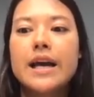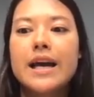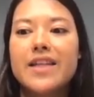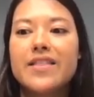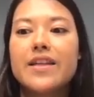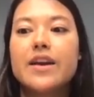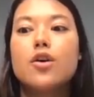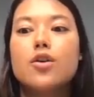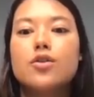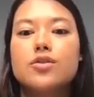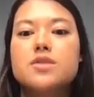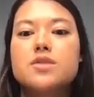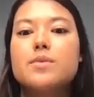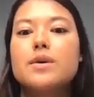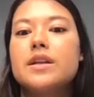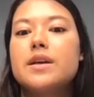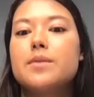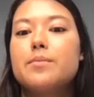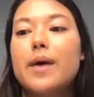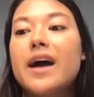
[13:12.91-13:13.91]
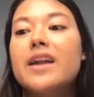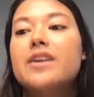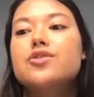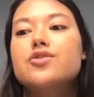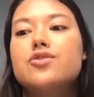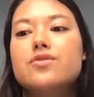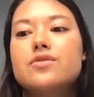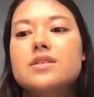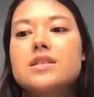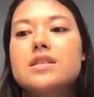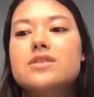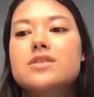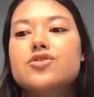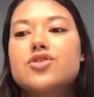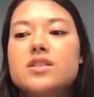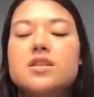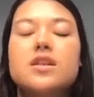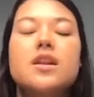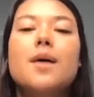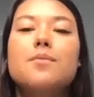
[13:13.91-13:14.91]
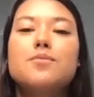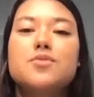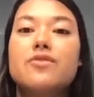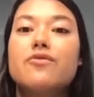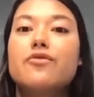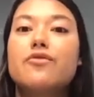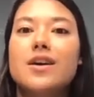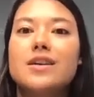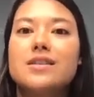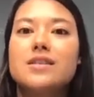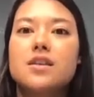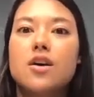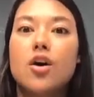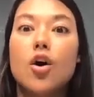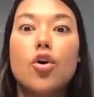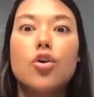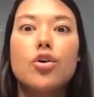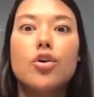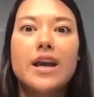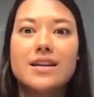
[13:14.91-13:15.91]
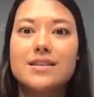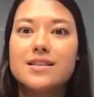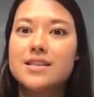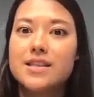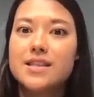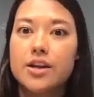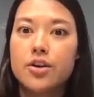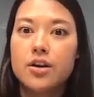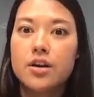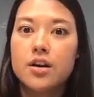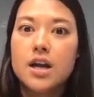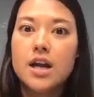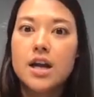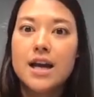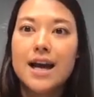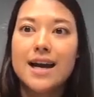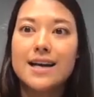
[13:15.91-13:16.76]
I think ultimately pet insurance is just an option for us to all consider